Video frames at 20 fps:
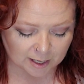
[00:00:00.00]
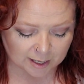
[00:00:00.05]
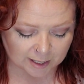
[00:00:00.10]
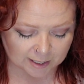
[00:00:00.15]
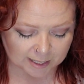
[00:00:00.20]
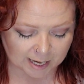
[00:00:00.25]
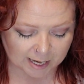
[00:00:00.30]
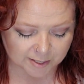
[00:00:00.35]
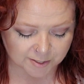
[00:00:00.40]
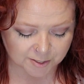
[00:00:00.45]

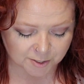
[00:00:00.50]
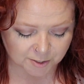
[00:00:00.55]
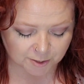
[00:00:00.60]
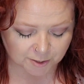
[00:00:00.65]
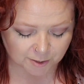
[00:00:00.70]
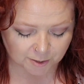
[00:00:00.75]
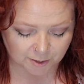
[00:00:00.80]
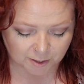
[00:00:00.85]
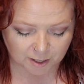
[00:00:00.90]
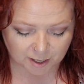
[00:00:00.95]

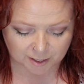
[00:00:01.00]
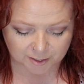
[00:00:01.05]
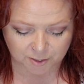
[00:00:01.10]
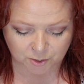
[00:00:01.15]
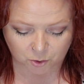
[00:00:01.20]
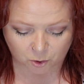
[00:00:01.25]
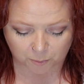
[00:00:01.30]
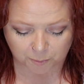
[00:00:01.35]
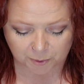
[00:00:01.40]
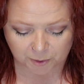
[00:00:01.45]
Cancer,
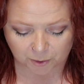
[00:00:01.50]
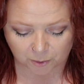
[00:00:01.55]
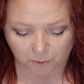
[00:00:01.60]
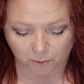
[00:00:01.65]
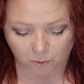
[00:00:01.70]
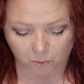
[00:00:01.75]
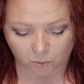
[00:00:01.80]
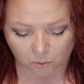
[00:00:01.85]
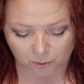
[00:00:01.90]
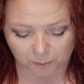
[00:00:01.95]
Scorpio,
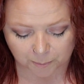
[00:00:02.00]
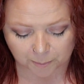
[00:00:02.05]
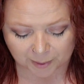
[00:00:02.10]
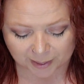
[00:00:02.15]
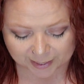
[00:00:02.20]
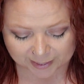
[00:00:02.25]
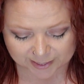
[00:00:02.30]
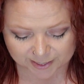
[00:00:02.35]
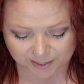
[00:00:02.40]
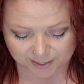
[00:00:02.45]
or
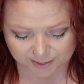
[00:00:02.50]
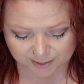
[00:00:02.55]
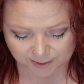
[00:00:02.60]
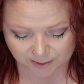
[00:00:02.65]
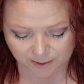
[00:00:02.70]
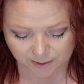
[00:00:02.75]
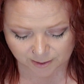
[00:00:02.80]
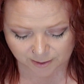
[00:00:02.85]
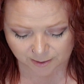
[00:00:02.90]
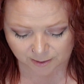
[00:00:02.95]

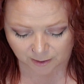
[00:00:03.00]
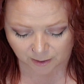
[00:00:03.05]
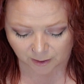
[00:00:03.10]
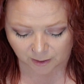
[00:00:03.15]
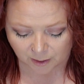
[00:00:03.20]
Pisces.